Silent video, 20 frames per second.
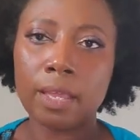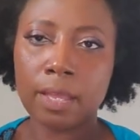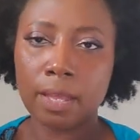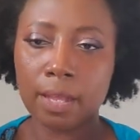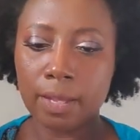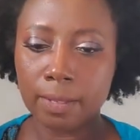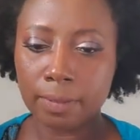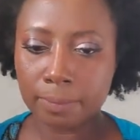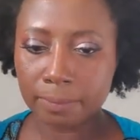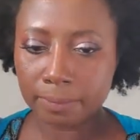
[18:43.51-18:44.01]

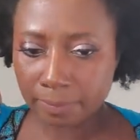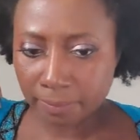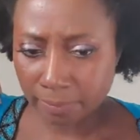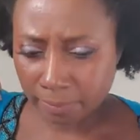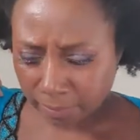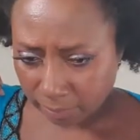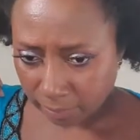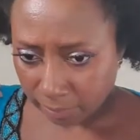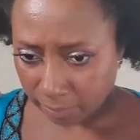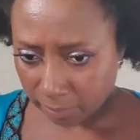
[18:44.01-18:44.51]
Um,
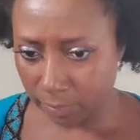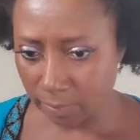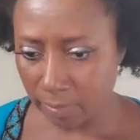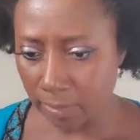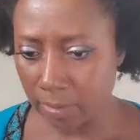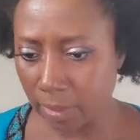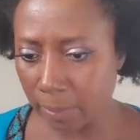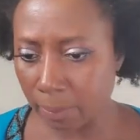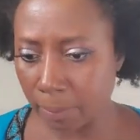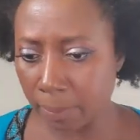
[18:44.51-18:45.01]

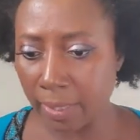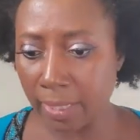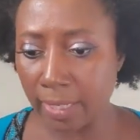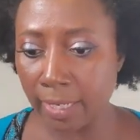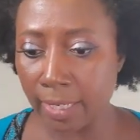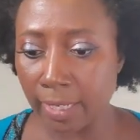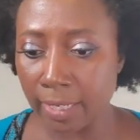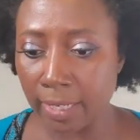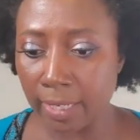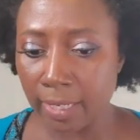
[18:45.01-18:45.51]

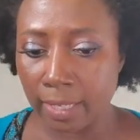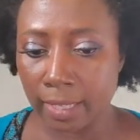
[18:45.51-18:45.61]
but